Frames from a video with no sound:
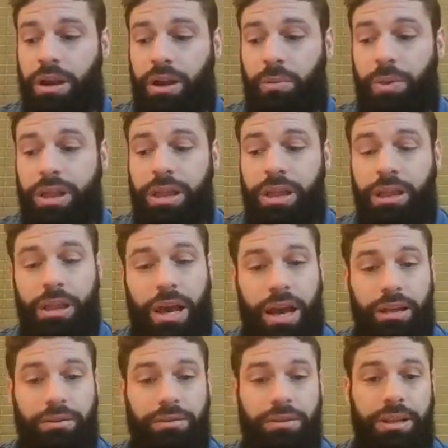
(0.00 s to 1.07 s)
And within
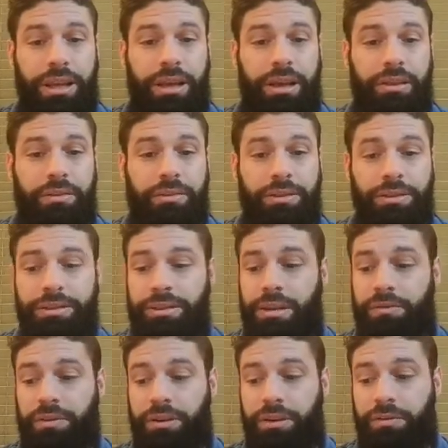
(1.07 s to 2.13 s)
that, there are
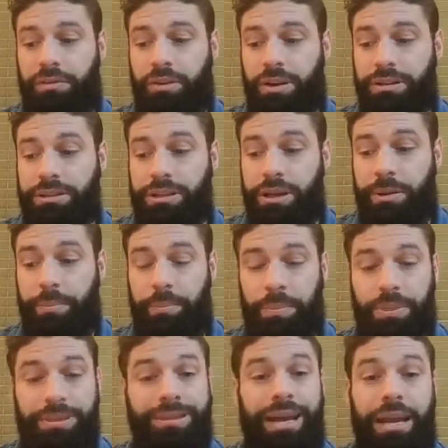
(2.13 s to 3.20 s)
7 different
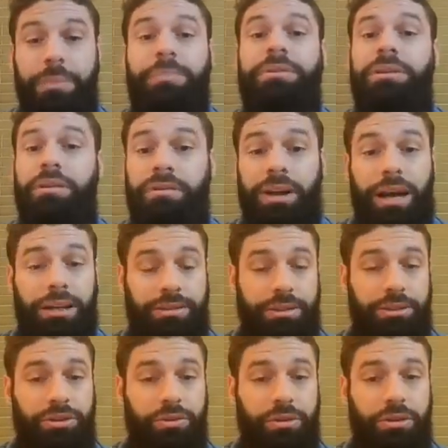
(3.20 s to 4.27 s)
types of ads
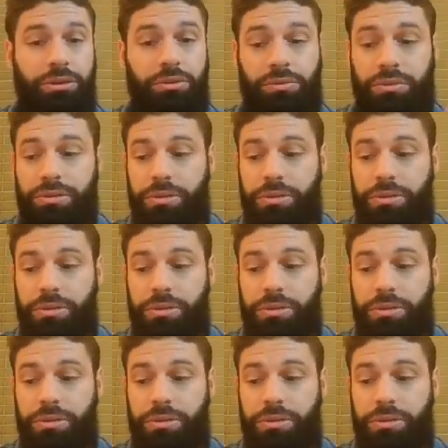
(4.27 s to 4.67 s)
that you can do: